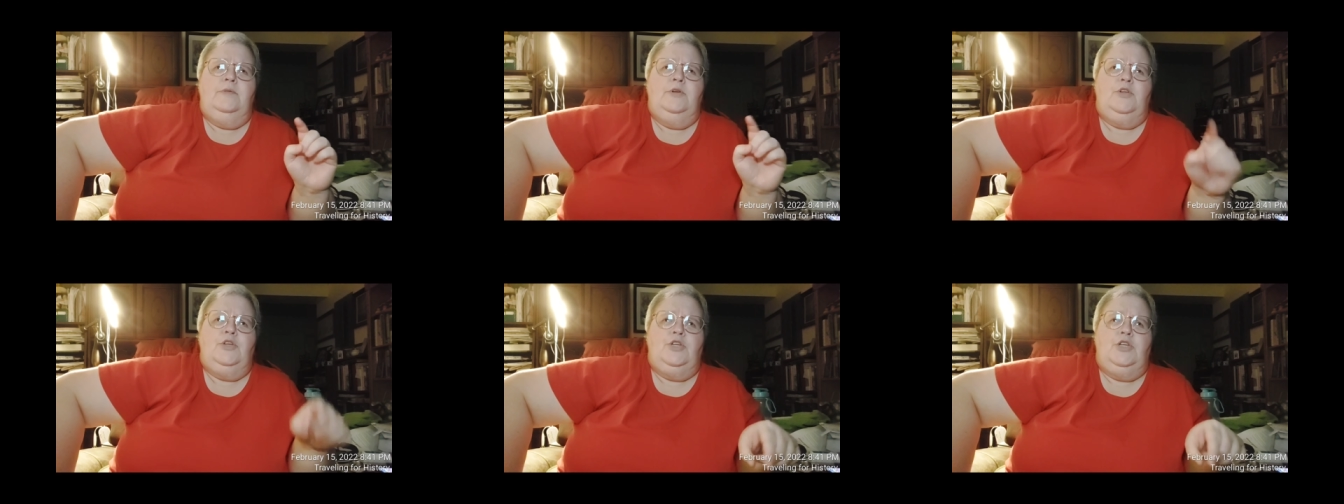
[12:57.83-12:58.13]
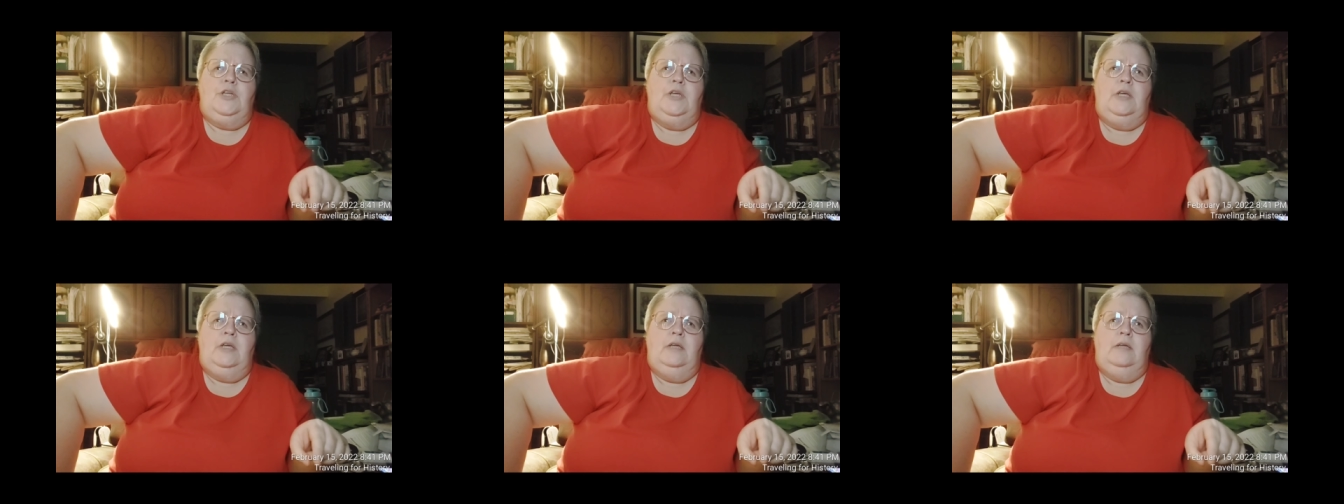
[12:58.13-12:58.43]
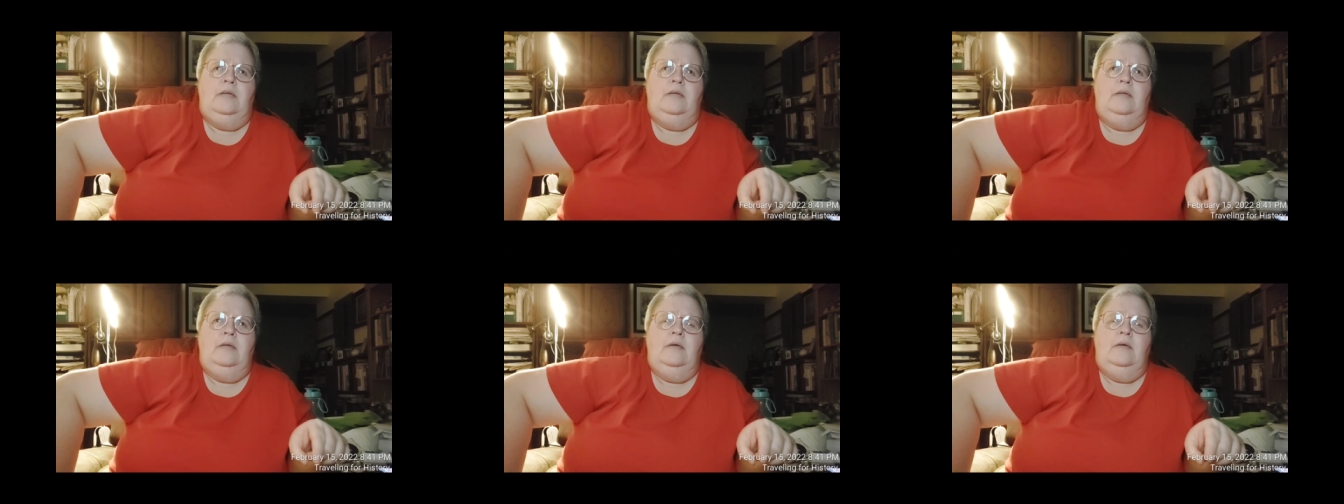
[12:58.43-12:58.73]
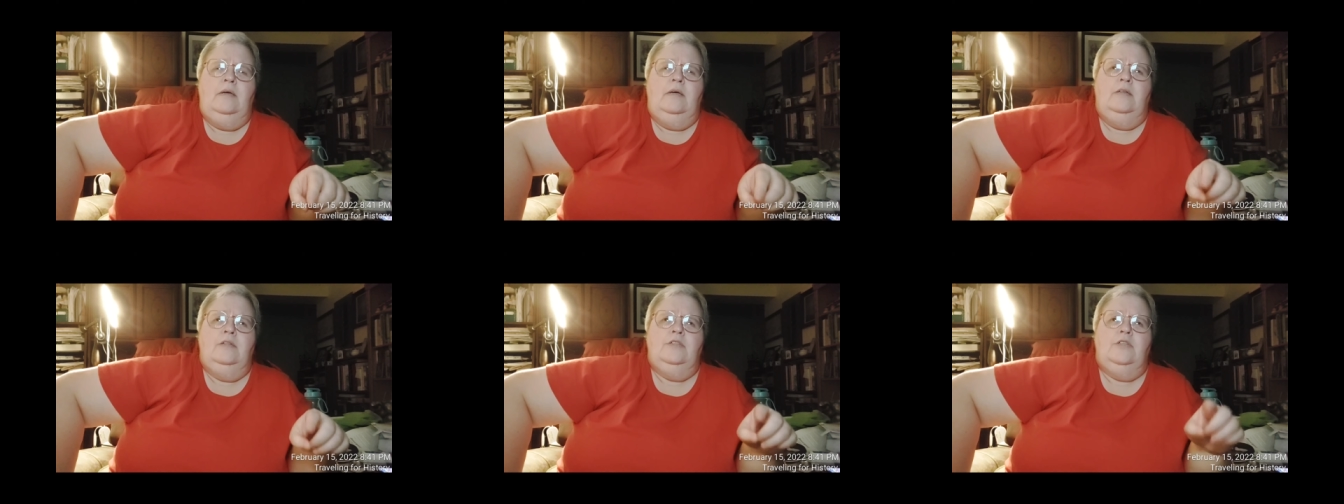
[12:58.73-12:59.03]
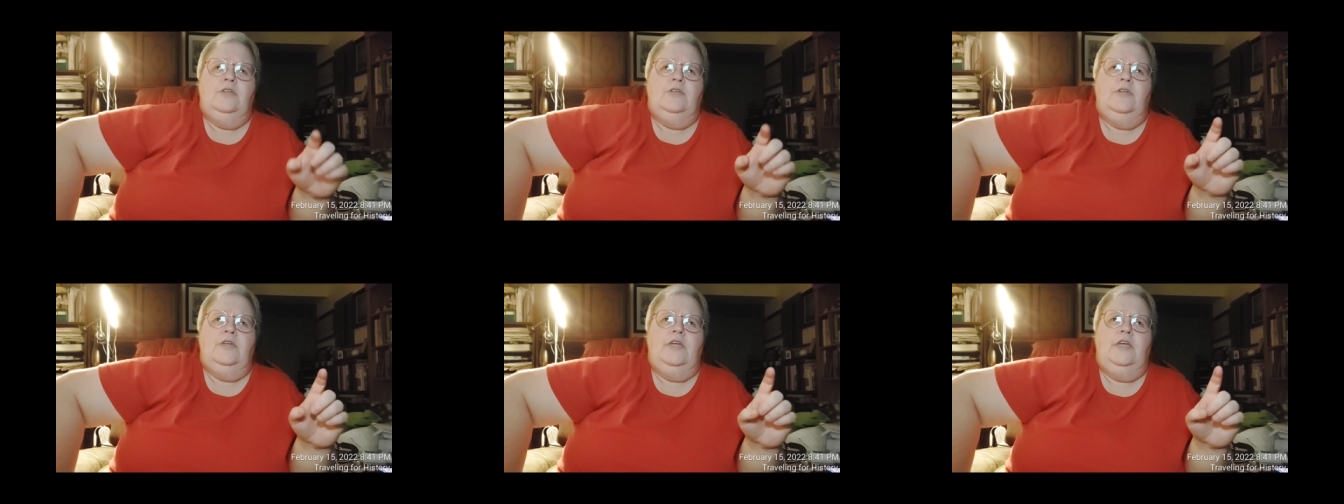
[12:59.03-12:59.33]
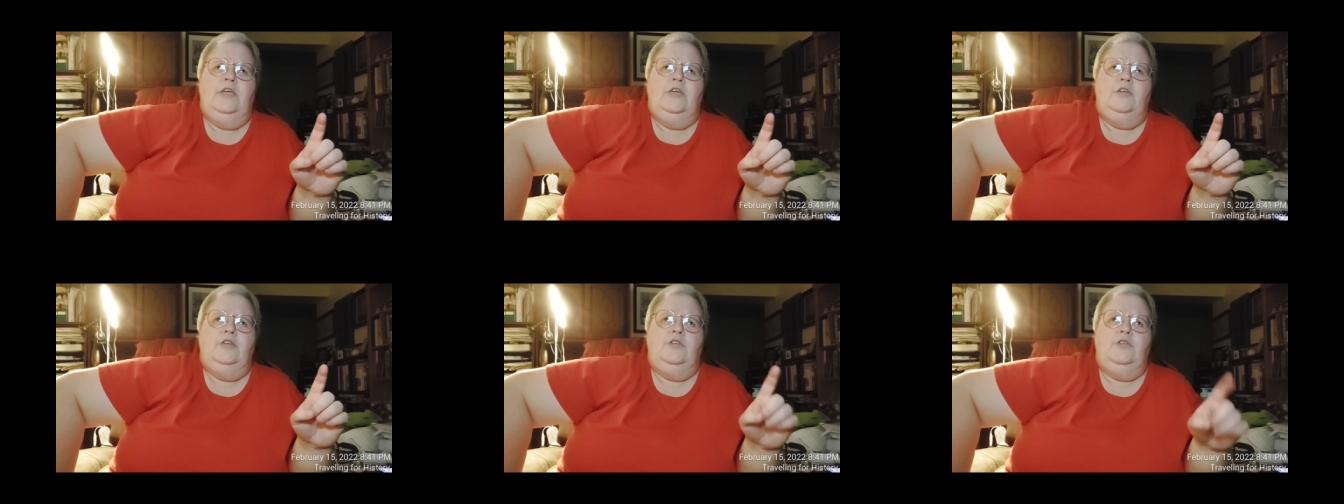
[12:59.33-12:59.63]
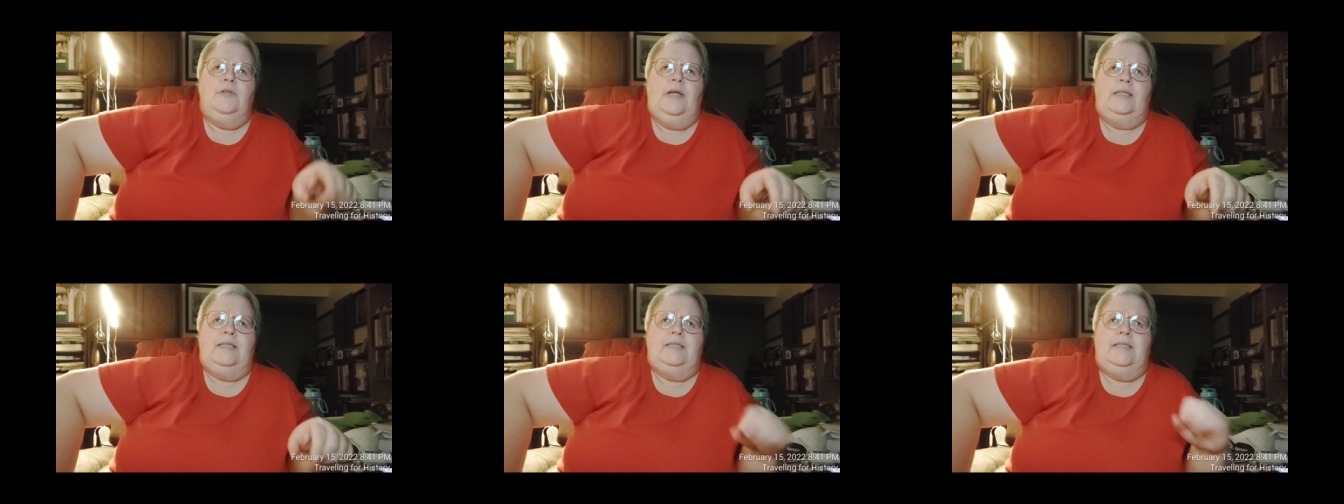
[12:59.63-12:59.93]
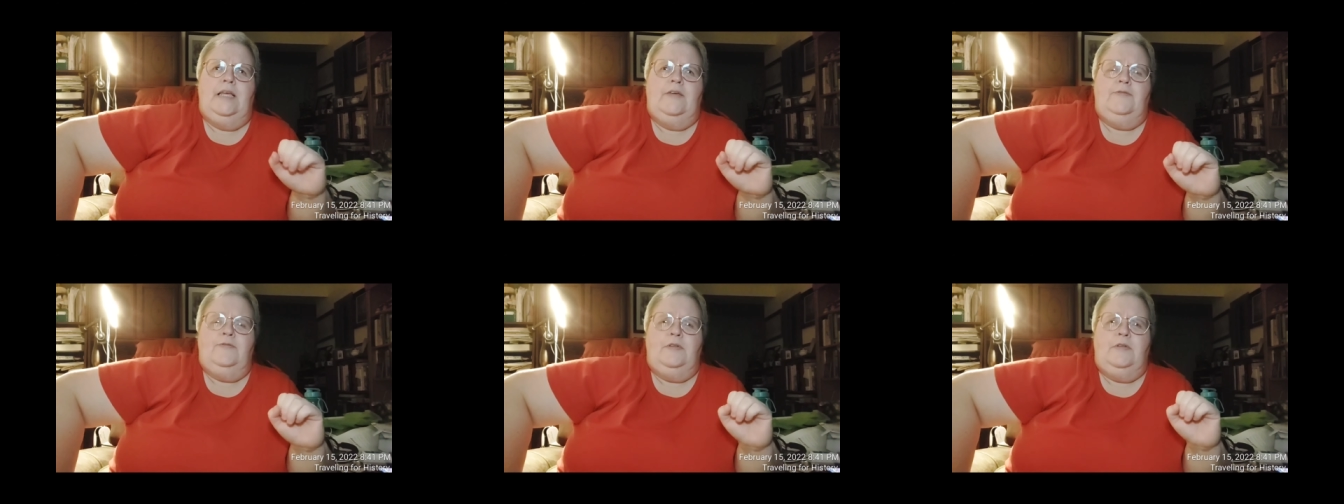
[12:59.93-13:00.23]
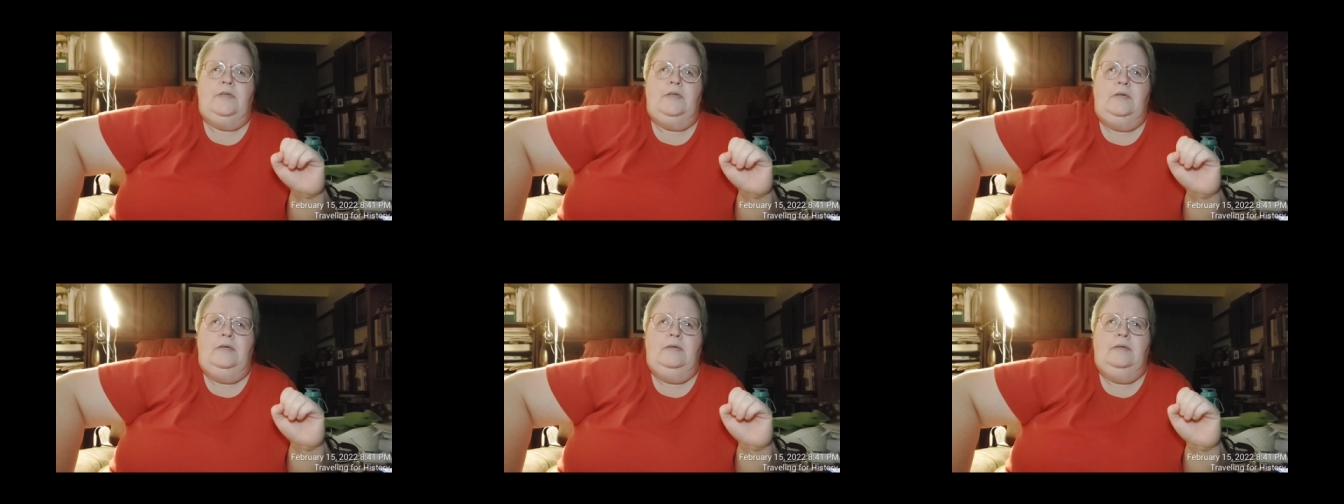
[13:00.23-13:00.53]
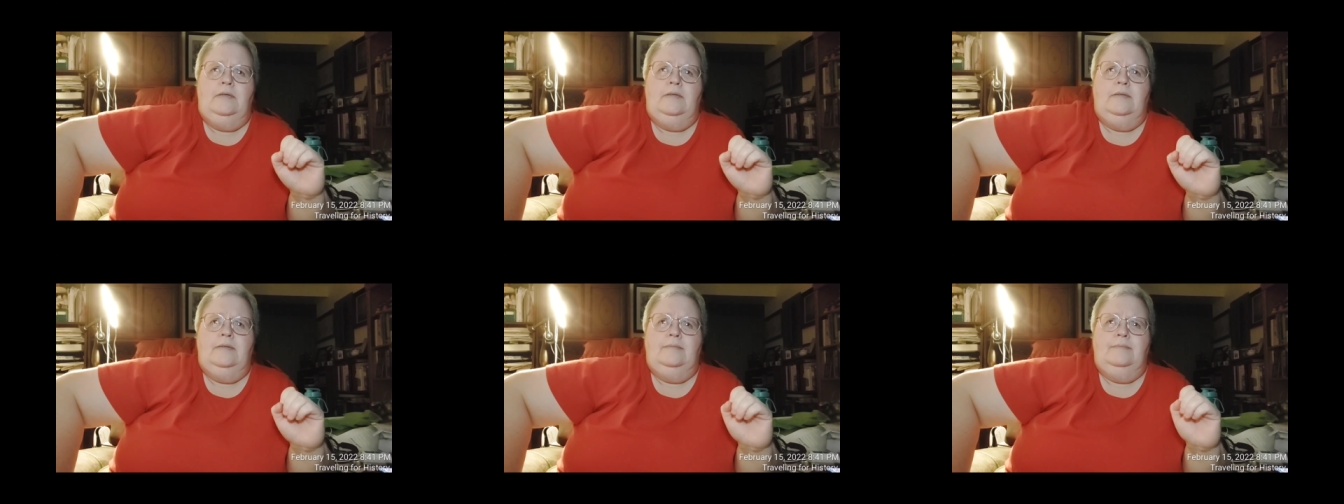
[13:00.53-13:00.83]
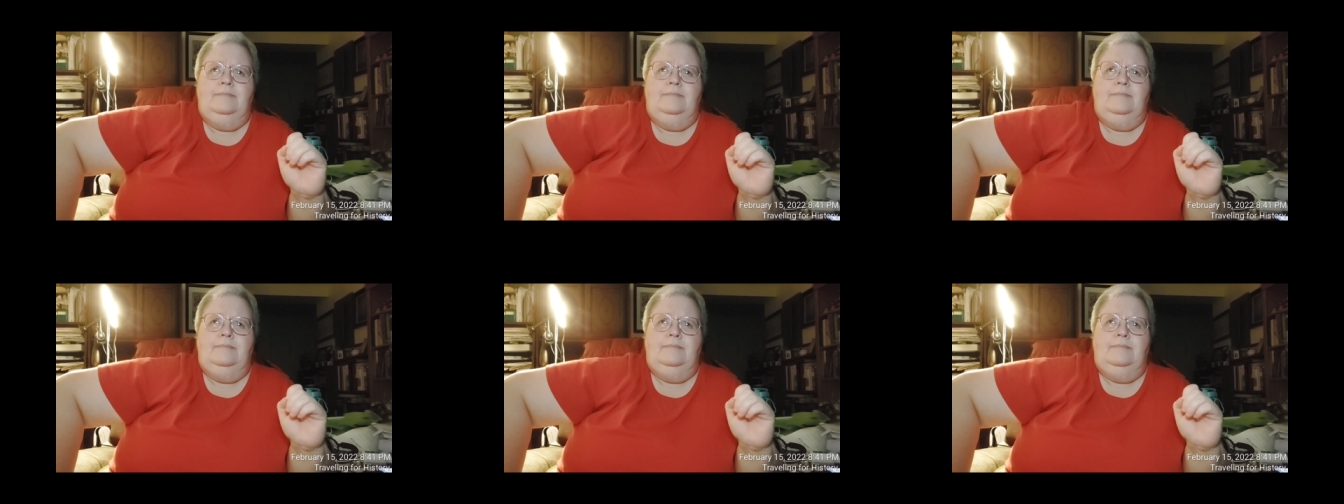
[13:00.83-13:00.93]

machine so that he could do that safely?